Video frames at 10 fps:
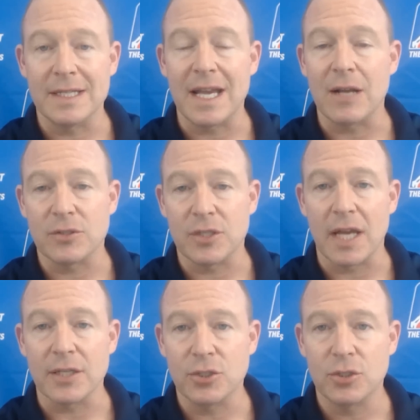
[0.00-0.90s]
his
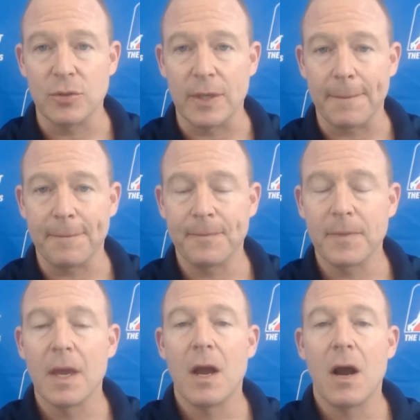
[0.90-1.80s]
outside shooting.
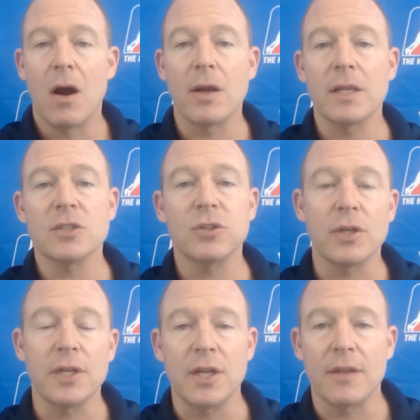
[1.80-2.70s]
All right, let's
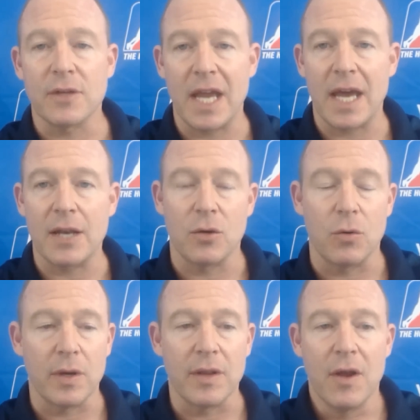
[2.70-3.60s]
look at another
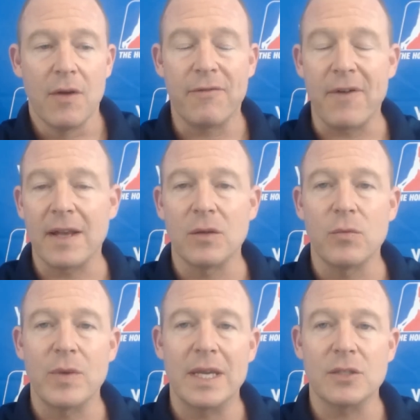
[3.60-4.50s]
category. Finally,
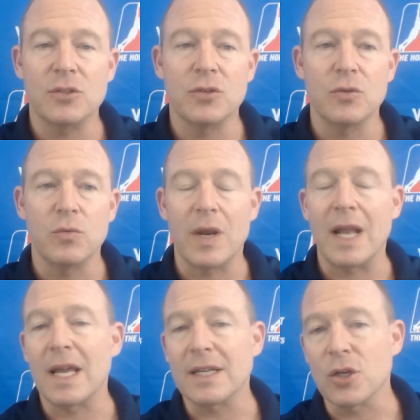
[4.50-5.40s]
we get to what
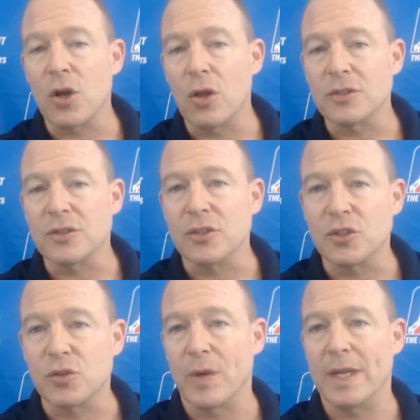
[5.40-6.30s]
I like to call as the
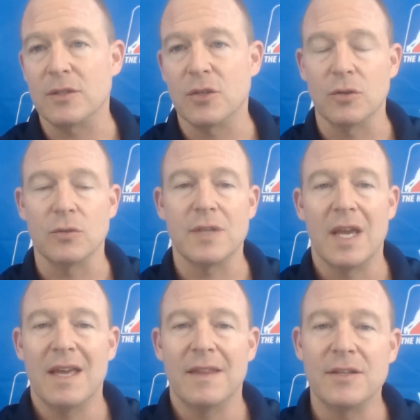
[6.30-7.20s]
swing twos.
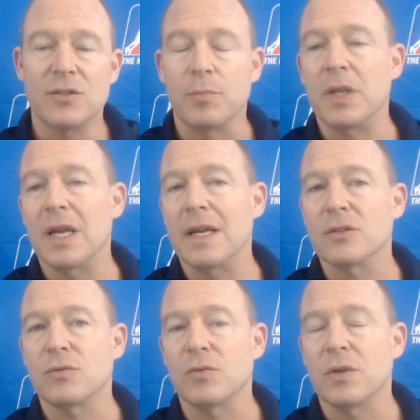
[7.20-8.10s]
These are
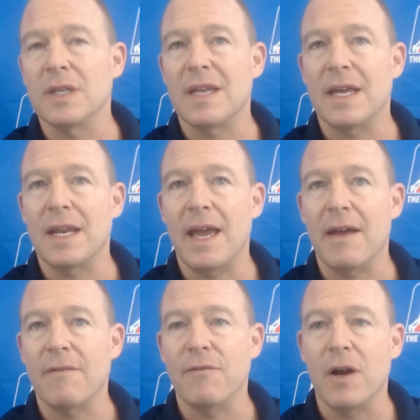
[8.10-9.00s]
players really that
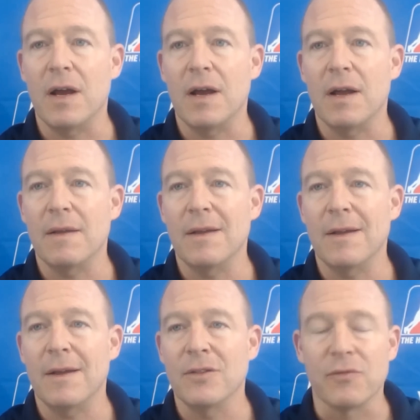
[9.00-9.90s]
have uh,
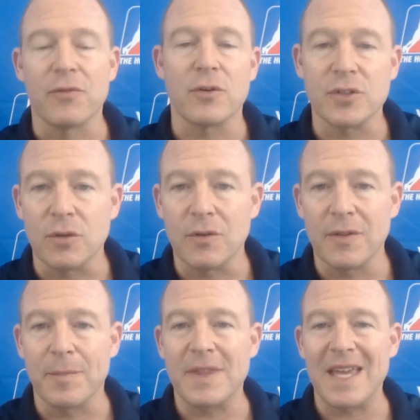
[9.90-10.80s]
they're versatile,
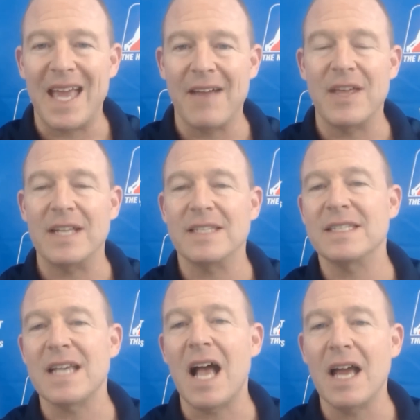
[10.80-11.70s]
but they have that
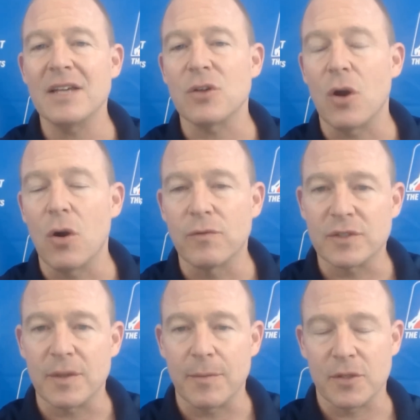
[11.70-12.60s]
size
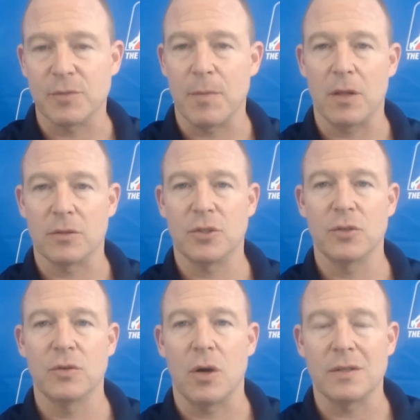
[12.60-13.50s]
over some of the smaller
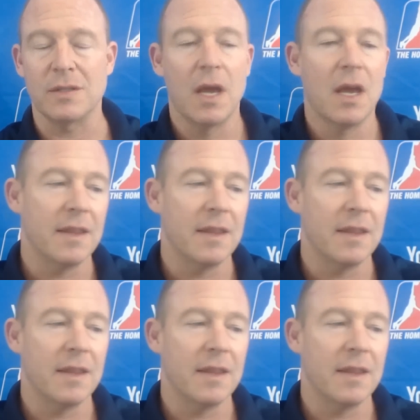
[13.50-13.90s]
two guards.